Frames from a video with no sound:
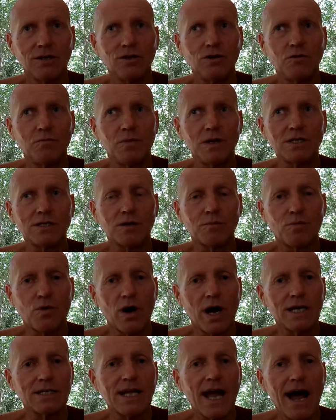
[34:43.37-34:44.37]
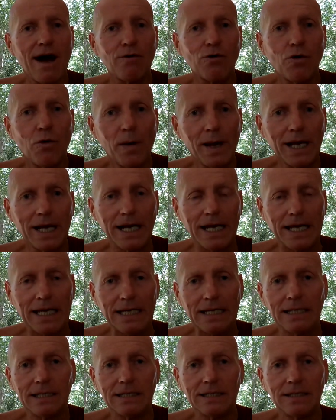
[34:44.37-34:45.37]
you'd be surprised how
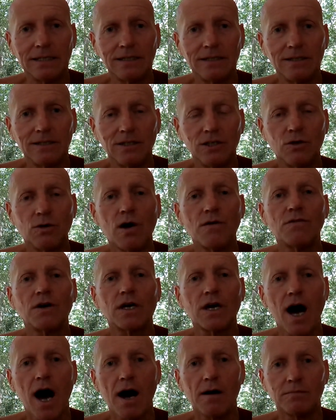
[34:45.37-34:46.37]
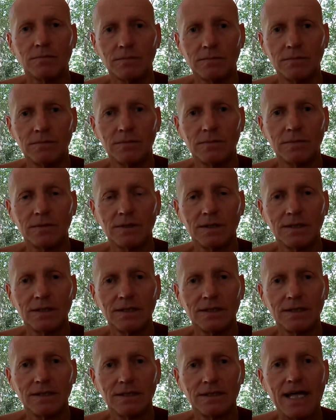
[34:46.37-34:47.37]
quickly you overcome
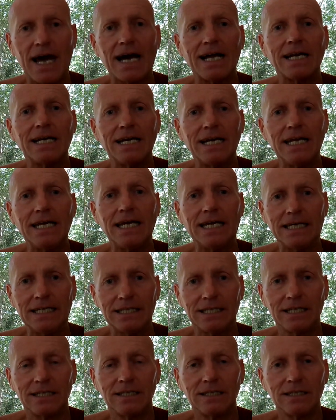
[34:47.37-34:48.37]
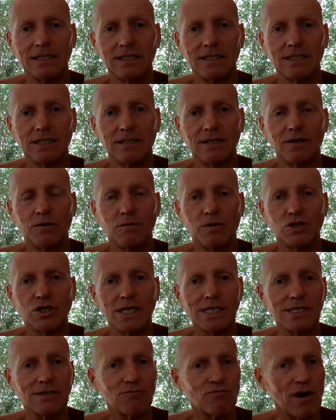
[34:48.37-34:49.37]
that need,
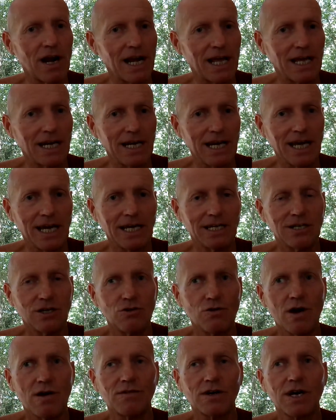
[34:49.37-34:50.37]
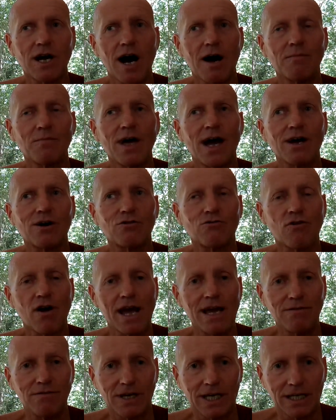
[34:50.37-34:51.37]
which isn't really a need. You overcome that
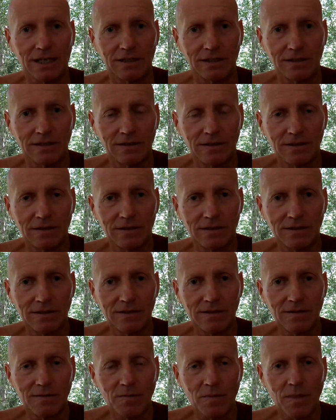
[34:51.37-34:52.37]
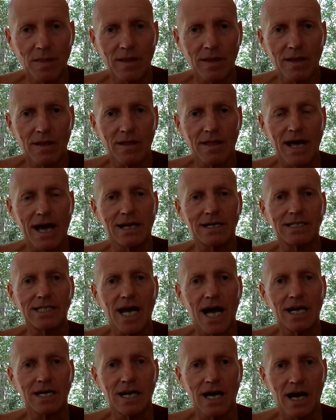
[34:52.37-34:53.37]
craving, that
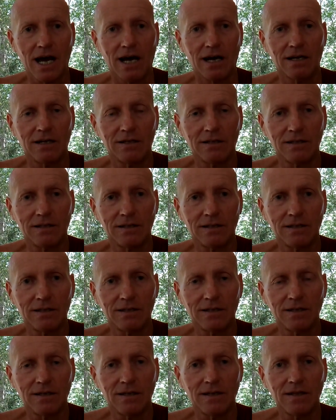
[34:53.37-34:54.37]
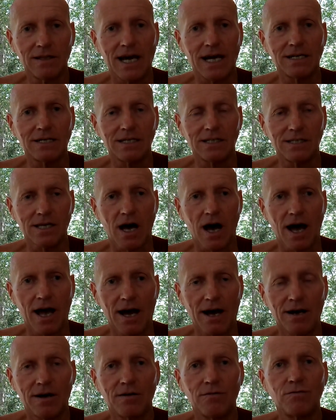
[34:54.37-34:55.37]
tanha, that
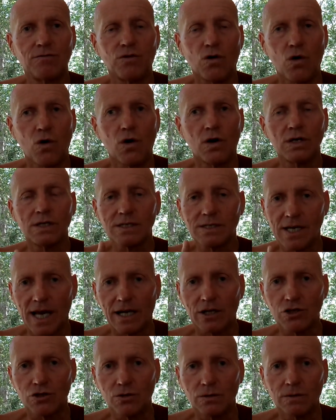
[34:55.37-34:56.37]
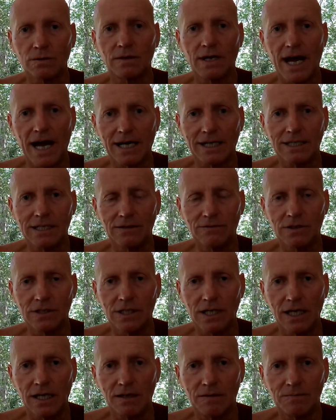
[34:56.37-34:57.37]
desire for sexual
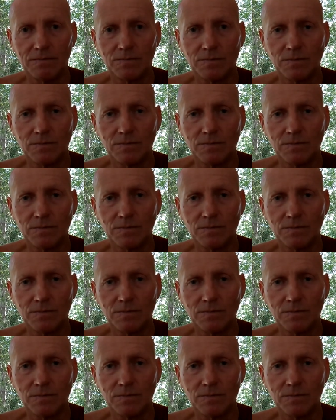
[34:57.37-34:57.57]
activity.